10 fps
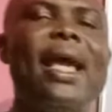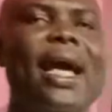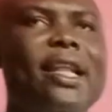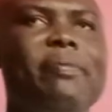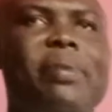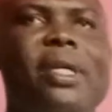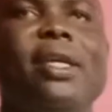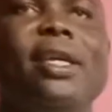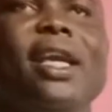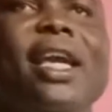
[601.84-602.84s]
and B
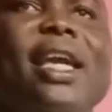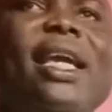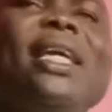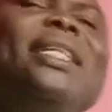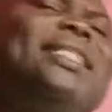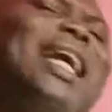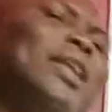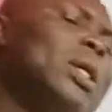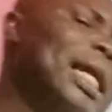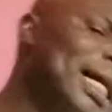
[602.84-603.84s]
is
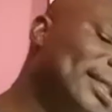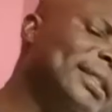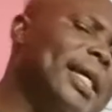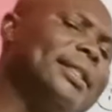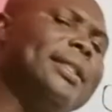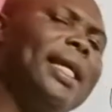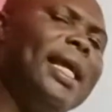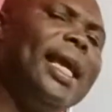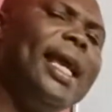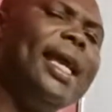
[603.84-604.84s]
another set
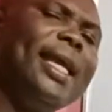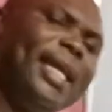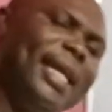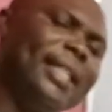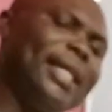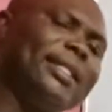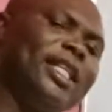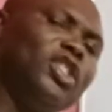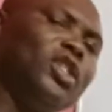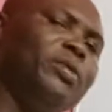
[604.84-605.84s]
A
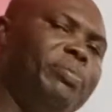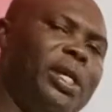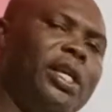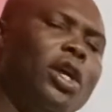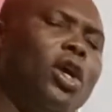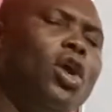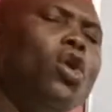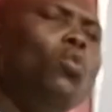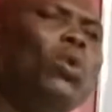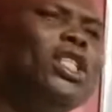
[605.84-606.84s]
intersection B, which